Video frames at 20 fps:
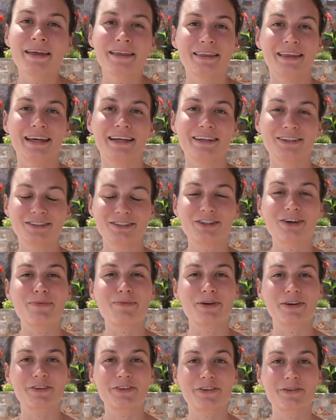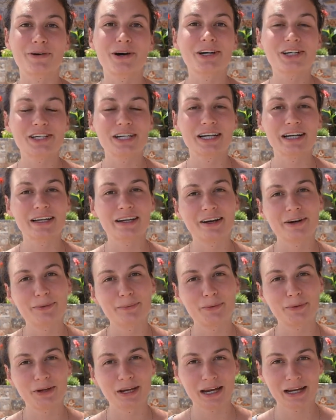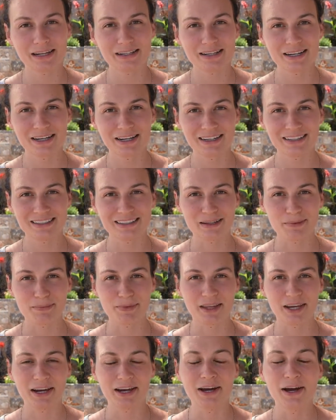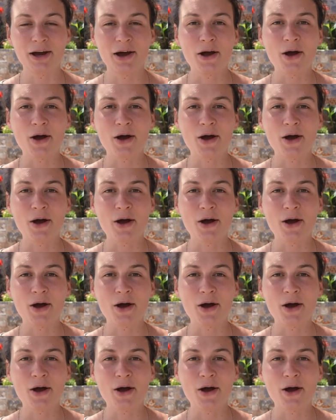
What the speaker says: Thank you so much for watching and I hope you can take something